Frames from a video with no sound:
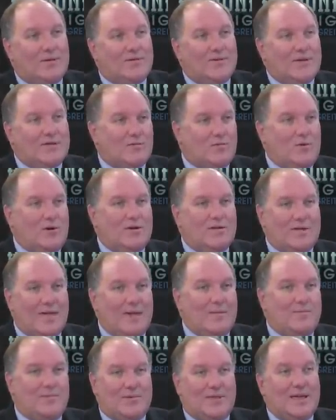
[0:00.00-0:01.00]
This was
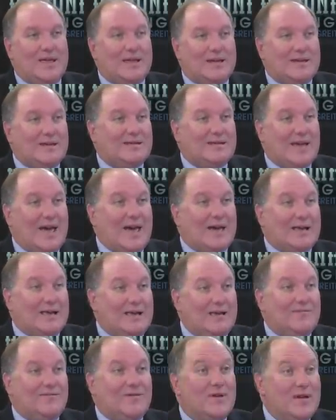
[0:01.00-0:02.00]
a planned attack
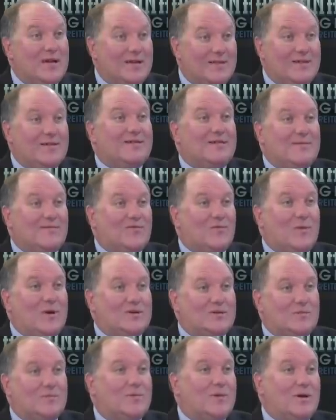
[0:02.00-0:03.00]
if this
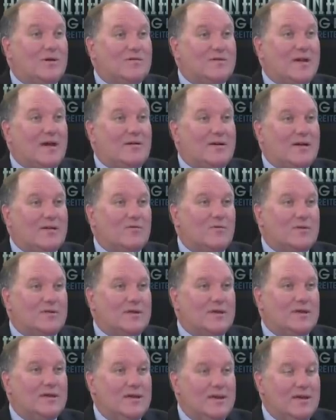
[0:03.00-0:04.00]
information bears out as what
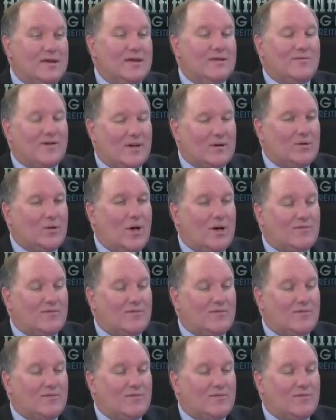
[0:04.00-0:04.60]
the federal law